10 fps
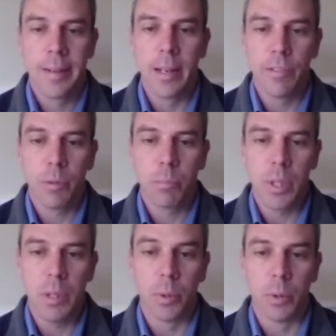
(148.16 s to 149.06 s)
leaving
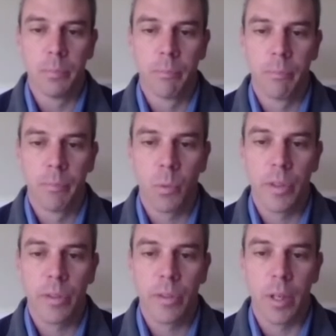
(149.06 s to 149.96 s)
people
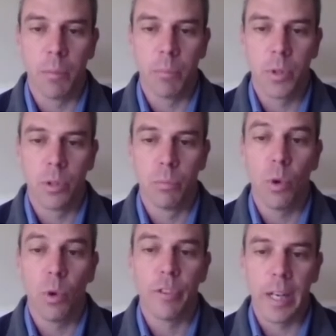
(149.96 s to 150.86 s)
with time to do
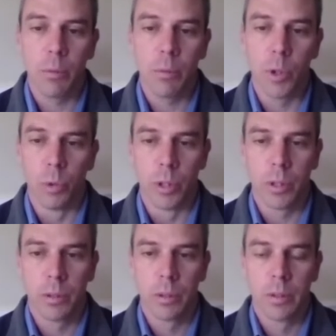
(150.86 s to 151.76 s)
more valuable
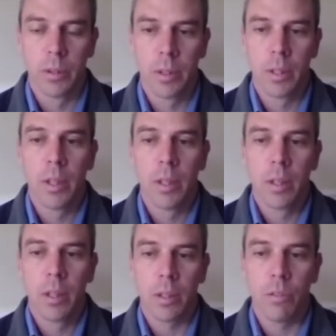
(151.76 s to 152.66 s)
work.
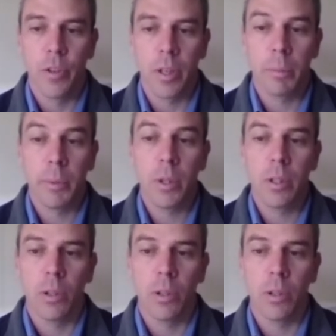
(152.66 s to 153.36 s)
Configurable